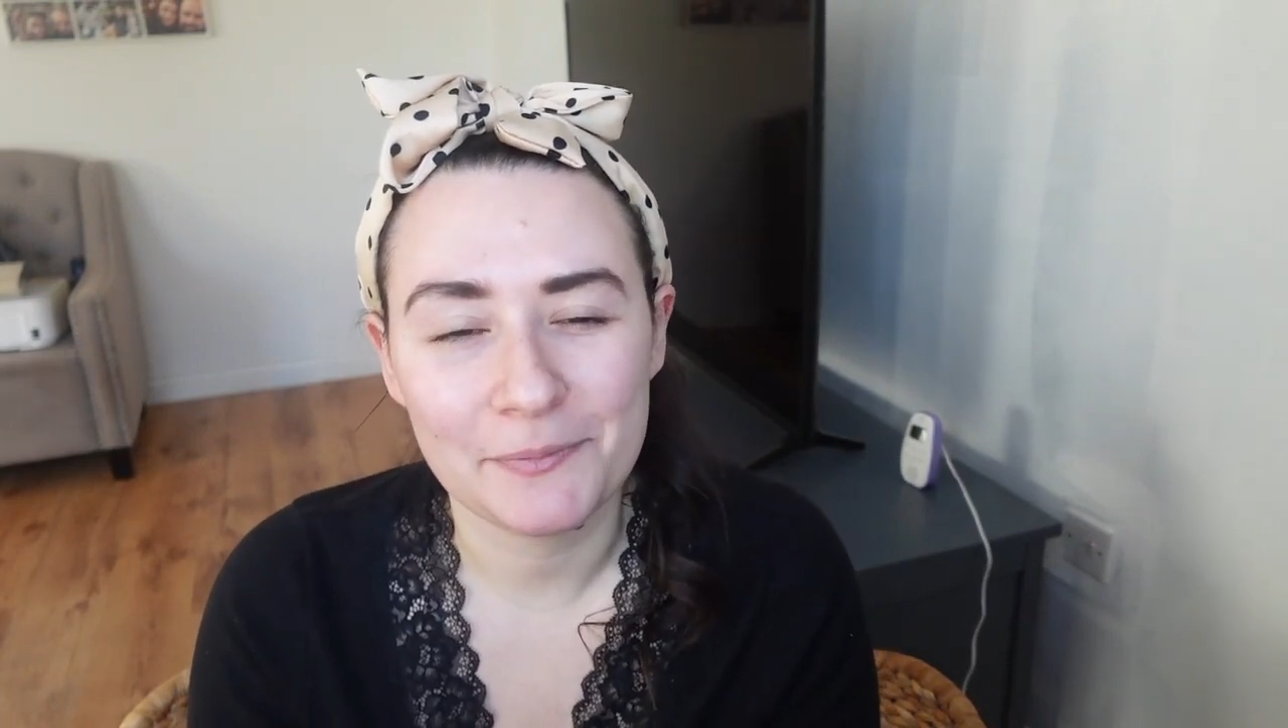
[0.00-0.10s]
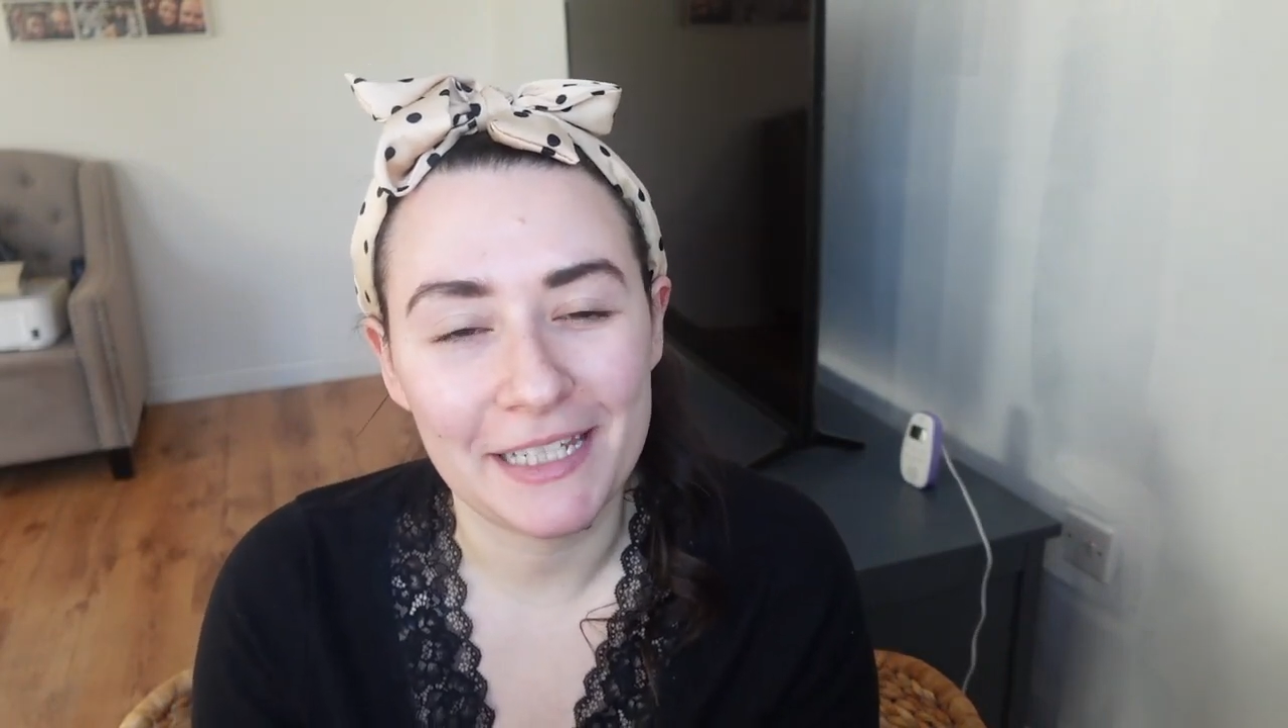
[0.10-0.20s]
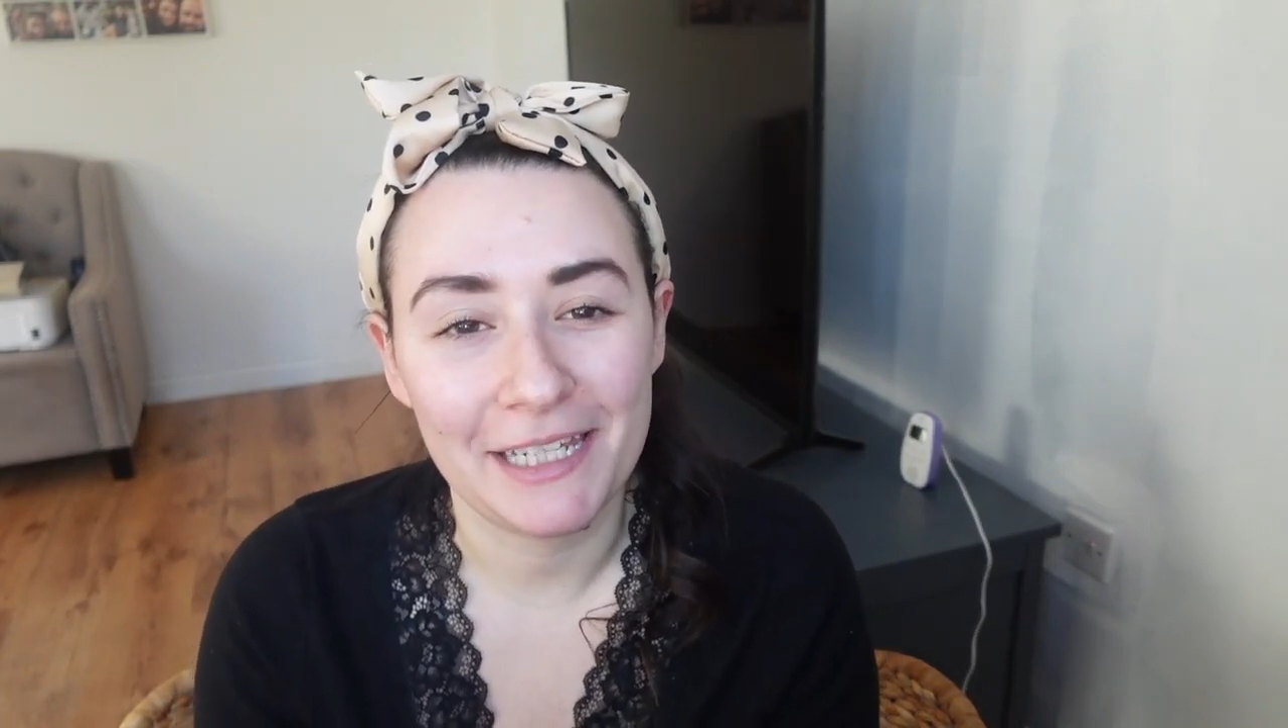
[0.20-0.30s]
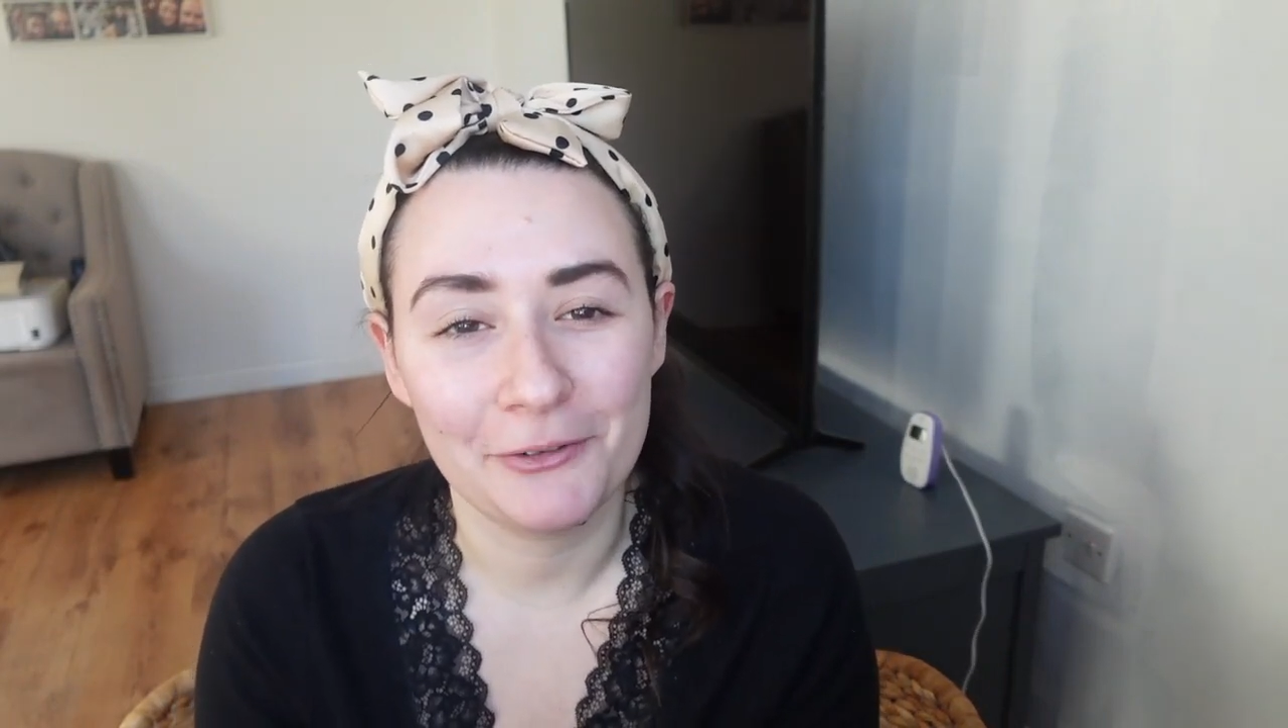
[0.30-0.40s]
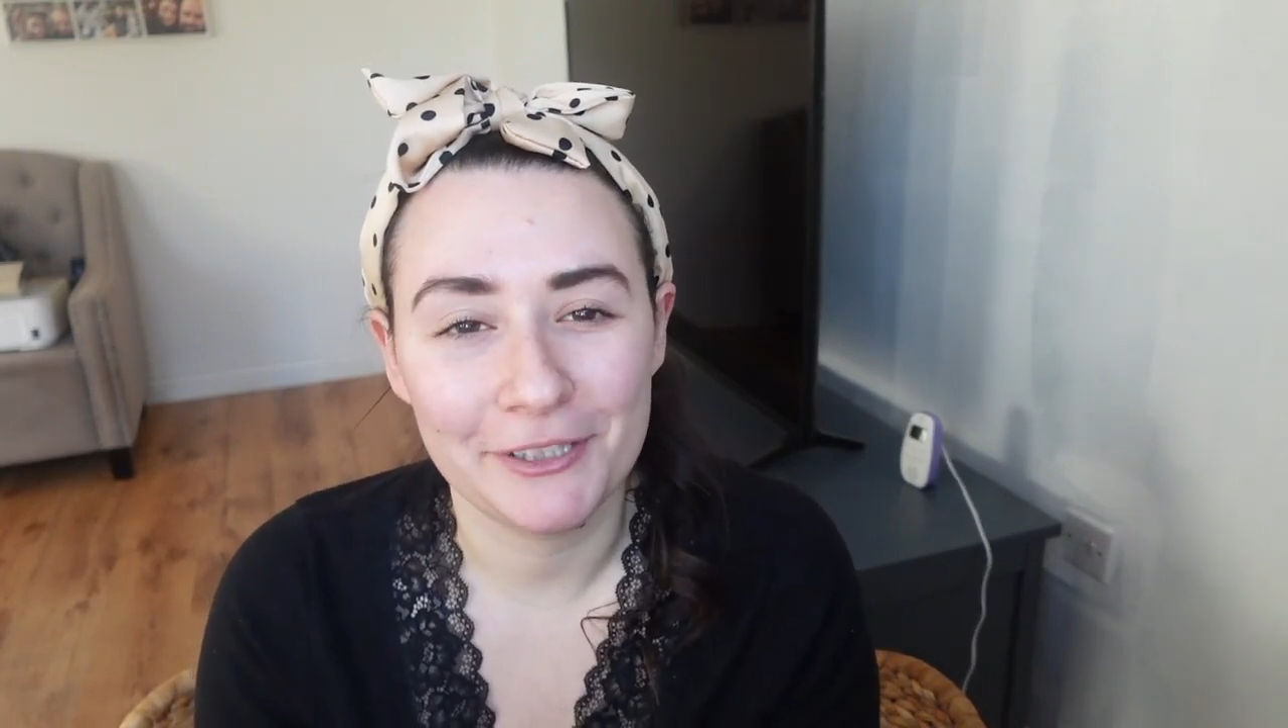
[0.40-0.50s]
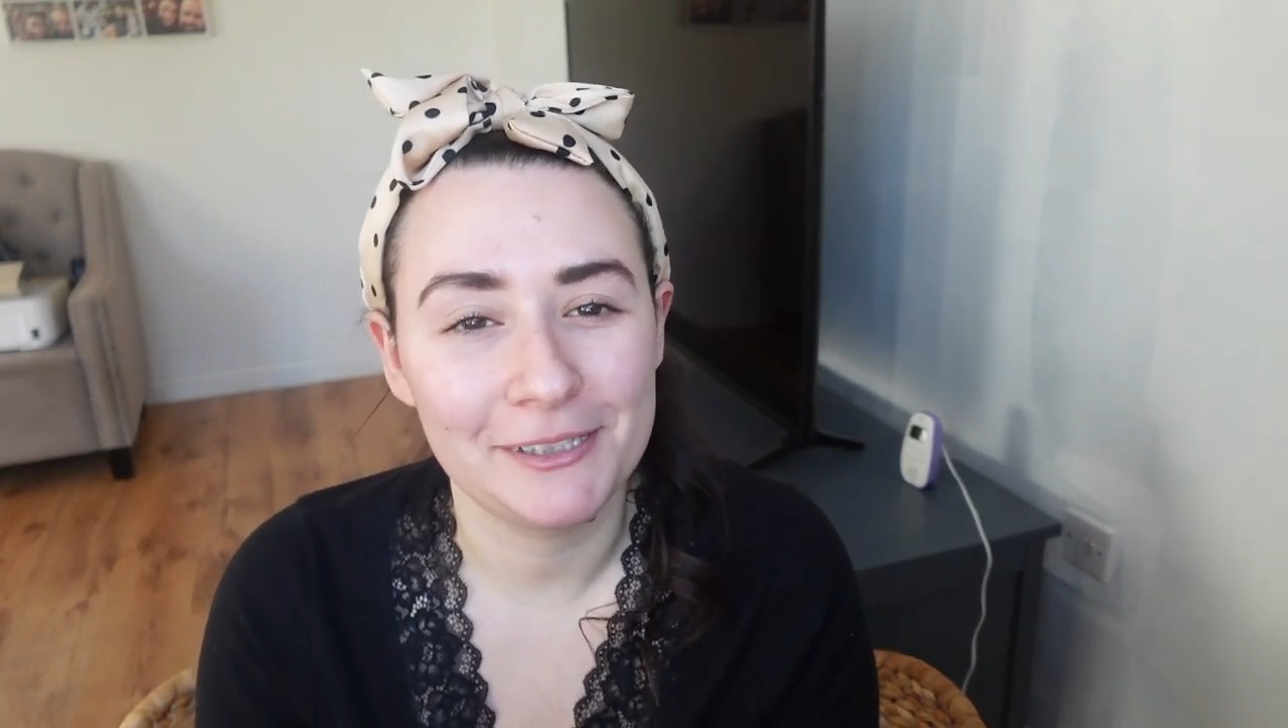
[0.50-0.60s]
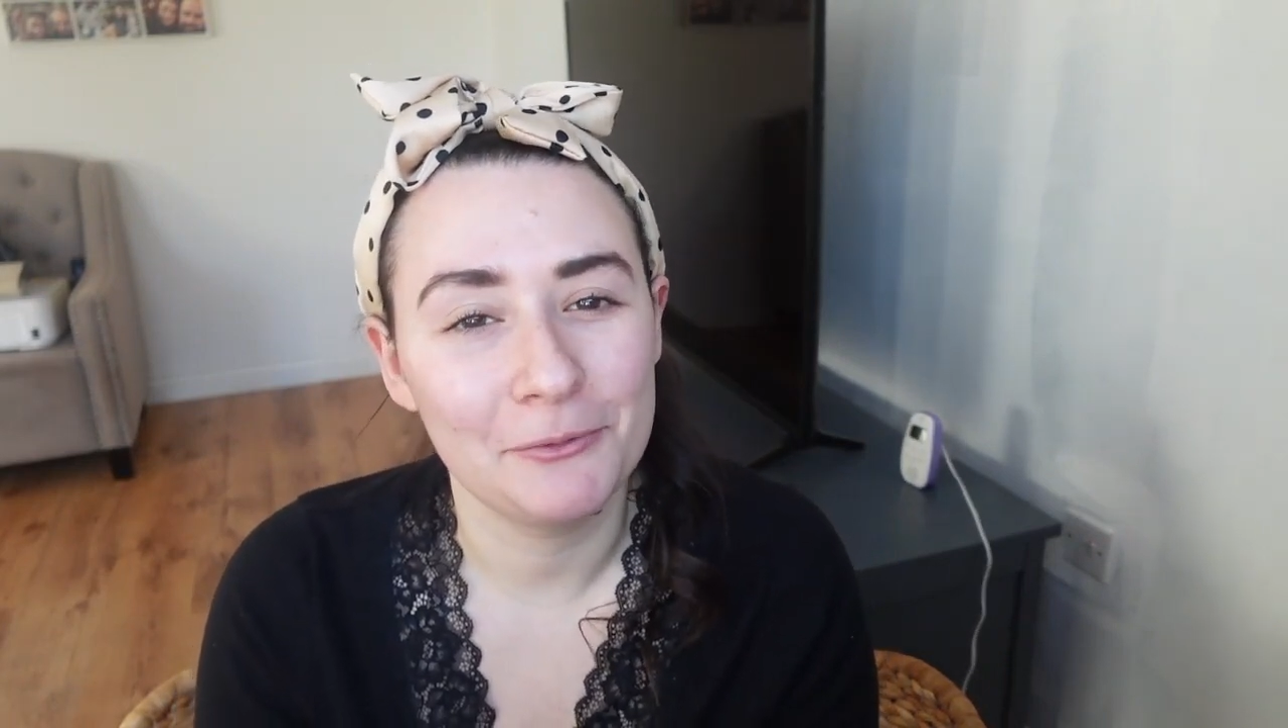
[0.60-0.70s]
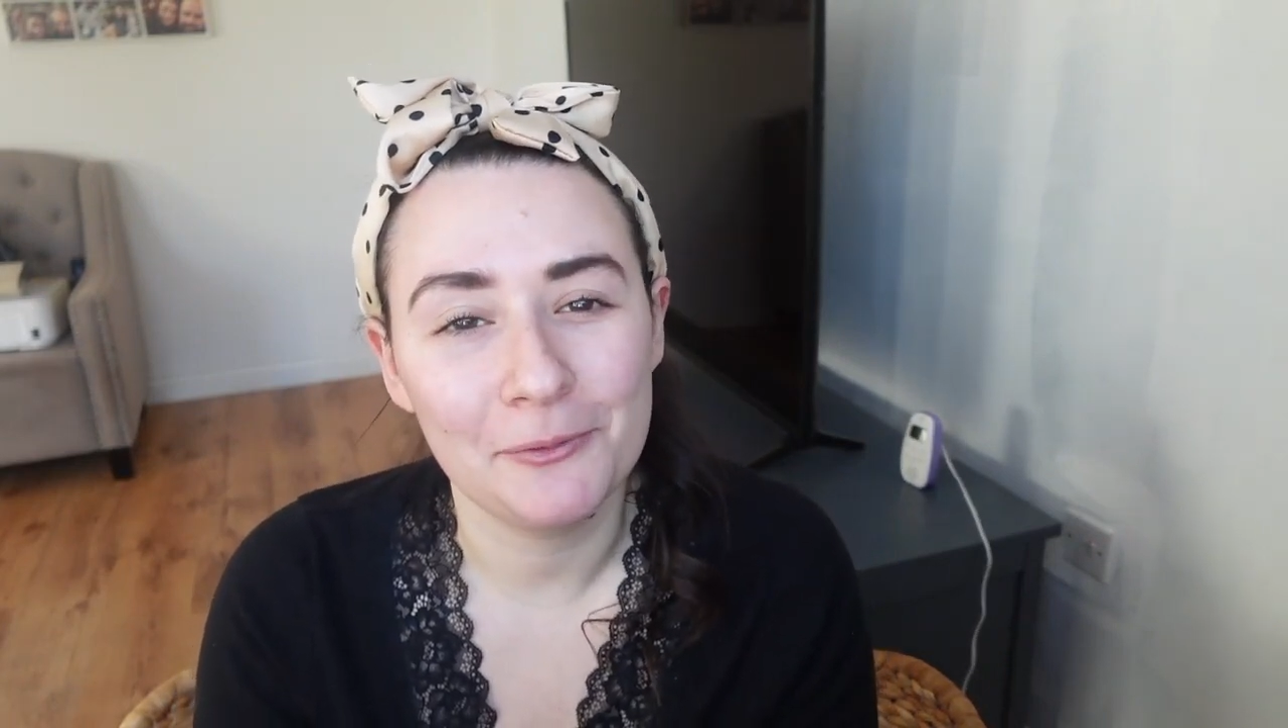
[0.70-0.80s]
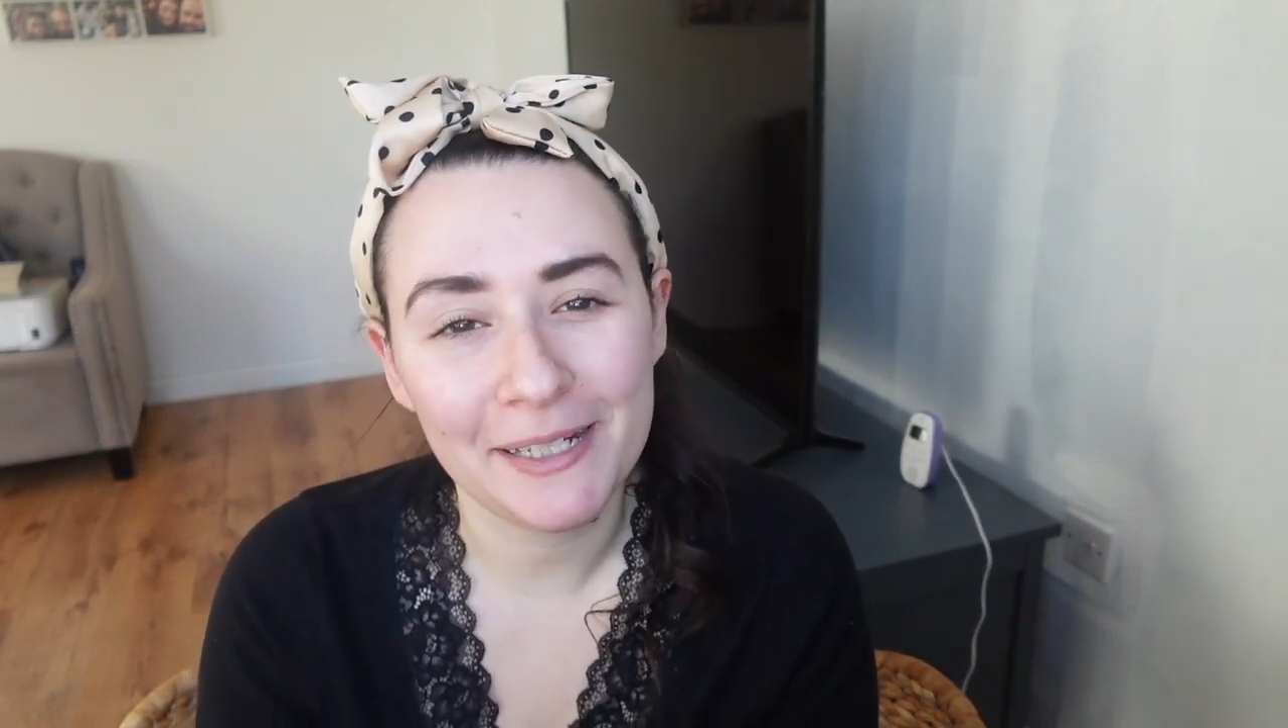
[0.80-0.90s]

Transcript: update you on some more